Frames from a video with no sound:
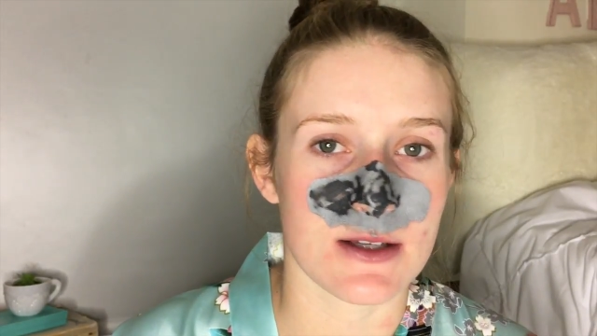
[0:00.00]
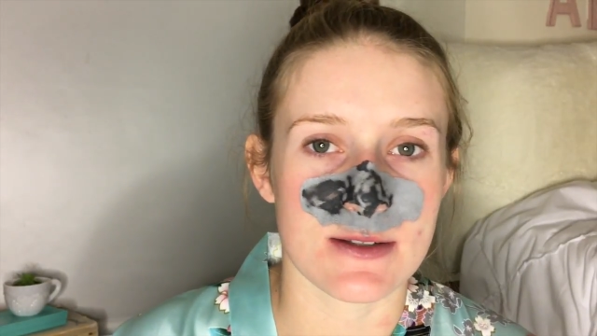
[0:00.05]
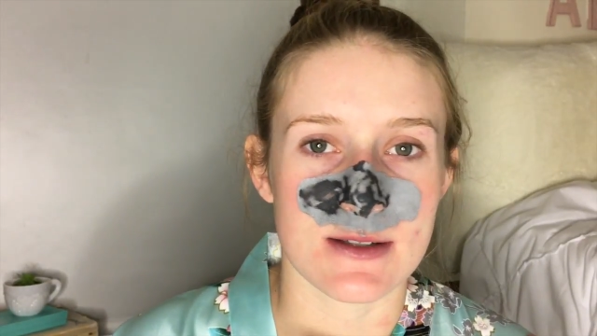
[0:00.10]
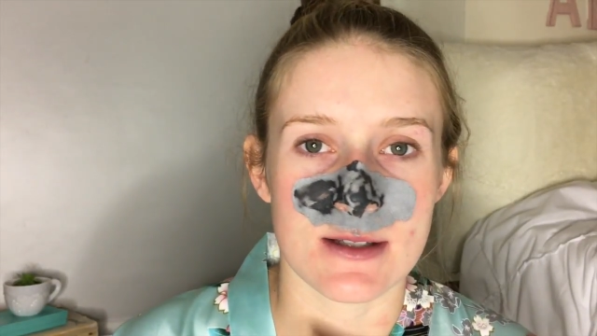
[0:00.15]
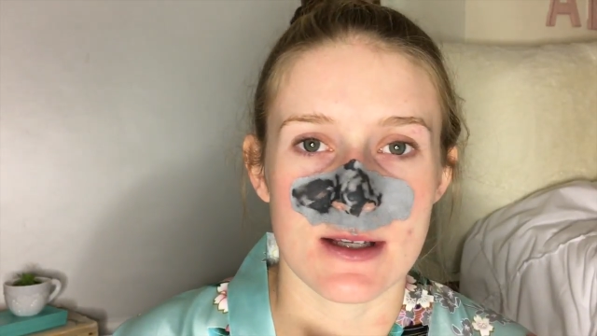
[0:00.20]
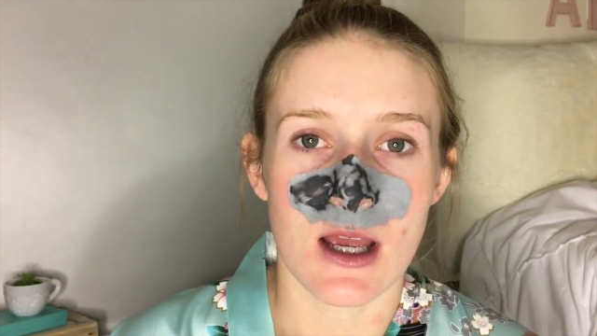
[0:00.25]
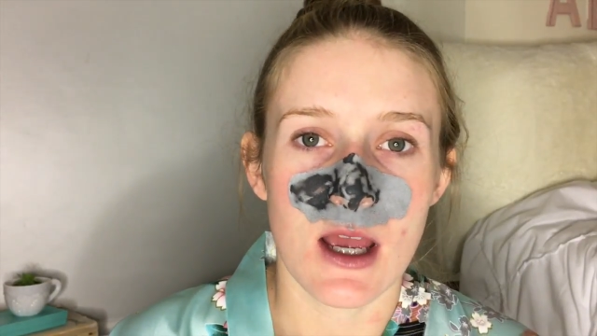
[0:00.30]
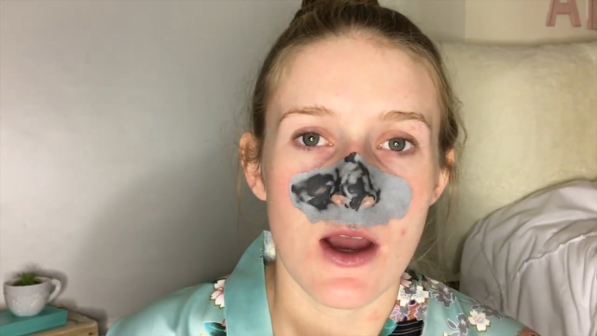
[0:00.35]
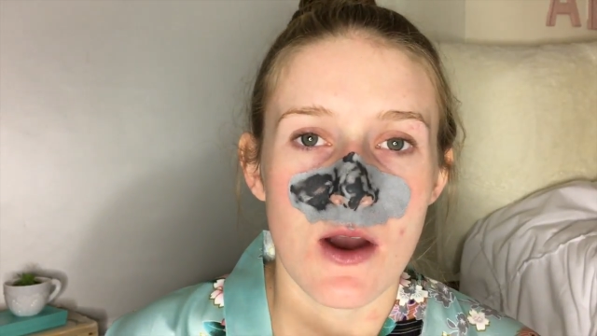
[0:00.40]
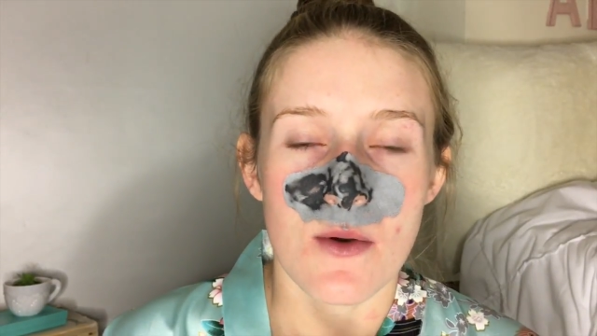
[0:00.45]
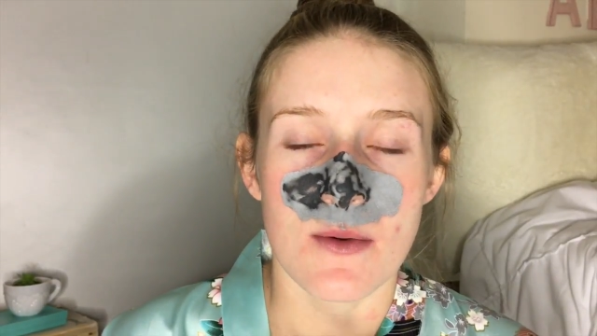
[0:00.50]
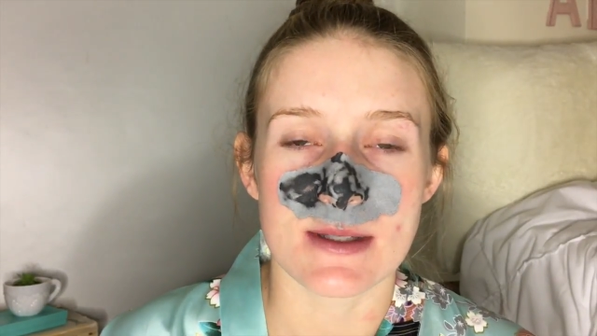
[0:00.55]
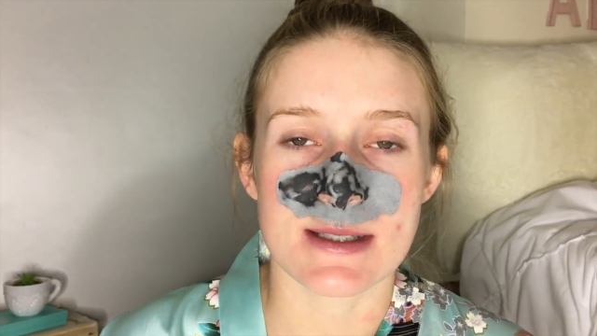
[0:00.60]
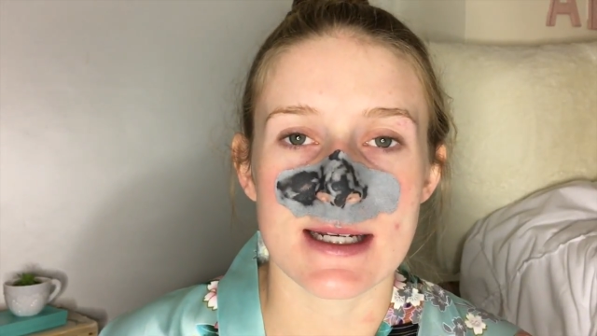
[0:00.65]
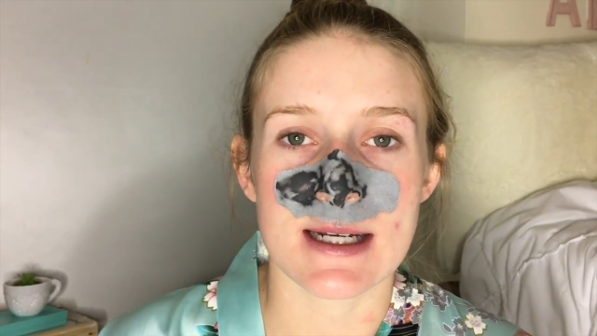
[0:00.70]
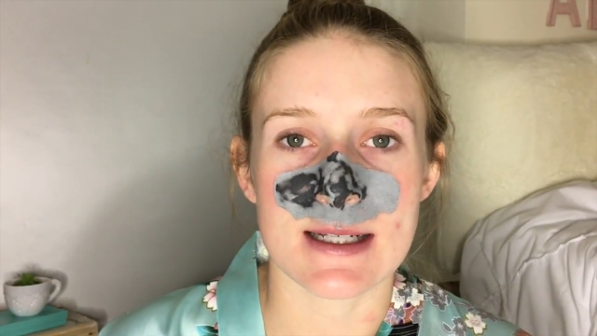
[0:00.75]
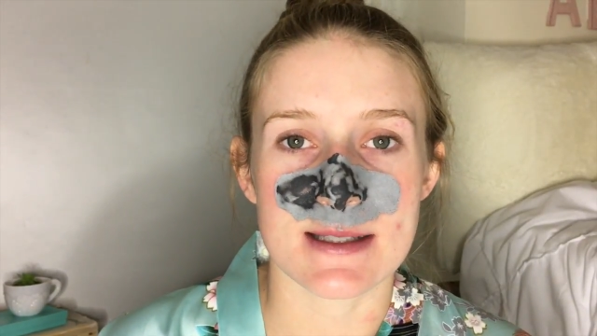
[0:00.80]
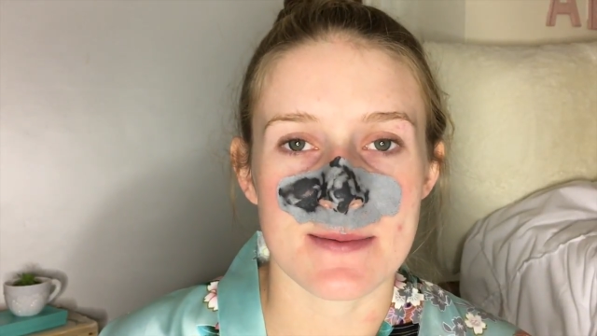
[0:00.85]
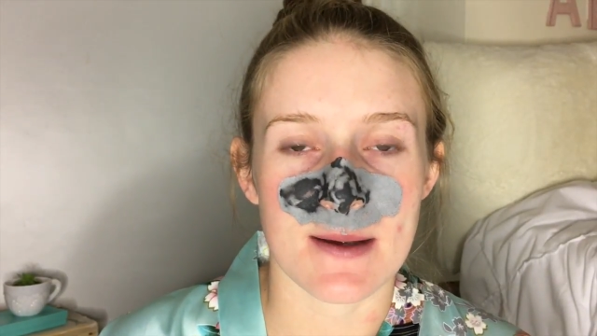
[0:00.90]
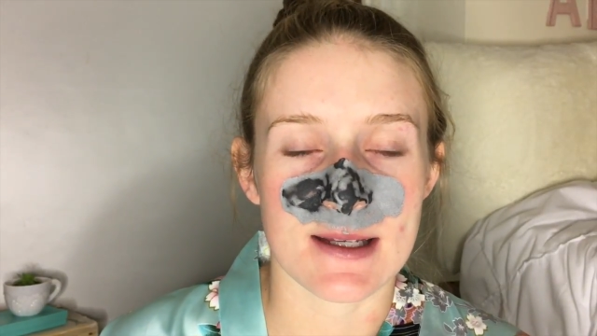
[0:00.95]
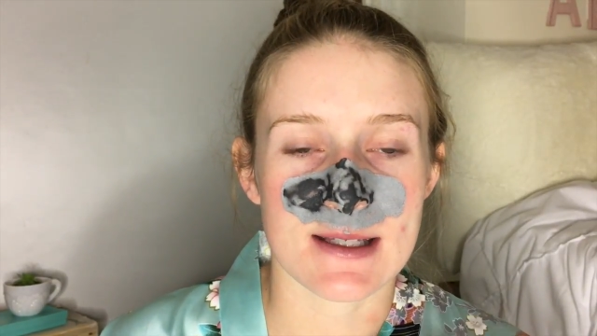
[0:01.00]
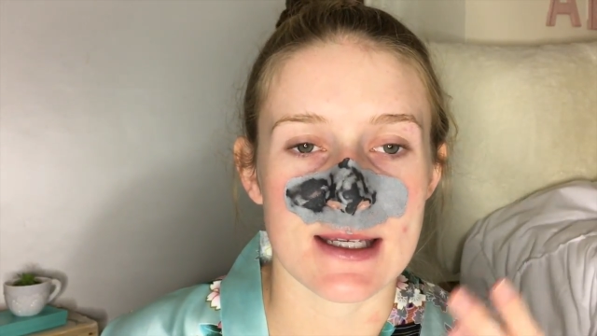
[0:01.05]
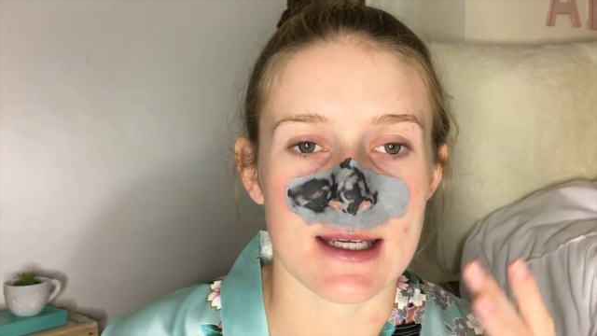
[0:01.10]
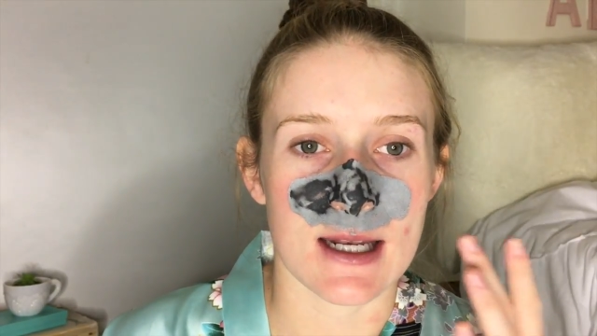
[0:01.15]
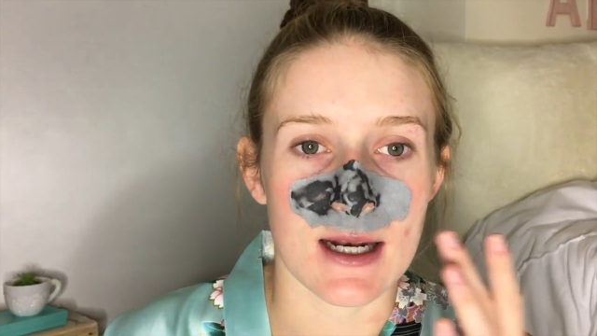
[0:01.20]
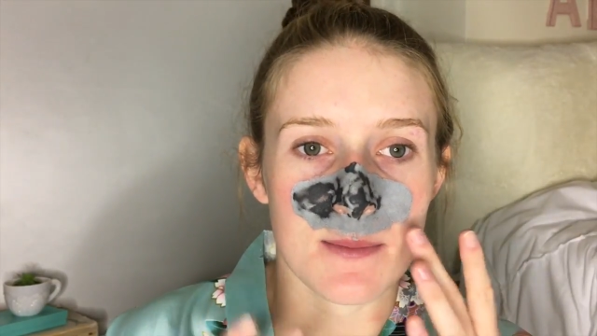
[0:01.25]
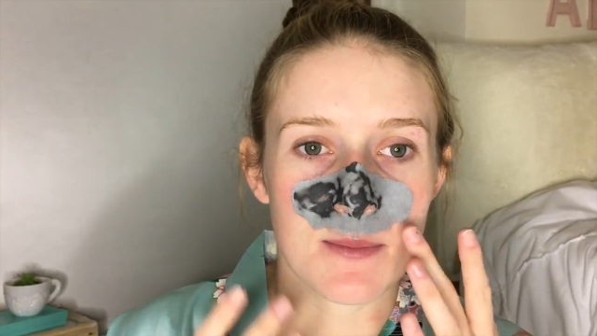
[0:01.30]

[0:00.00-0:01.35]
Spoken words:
I wasn't expecting it.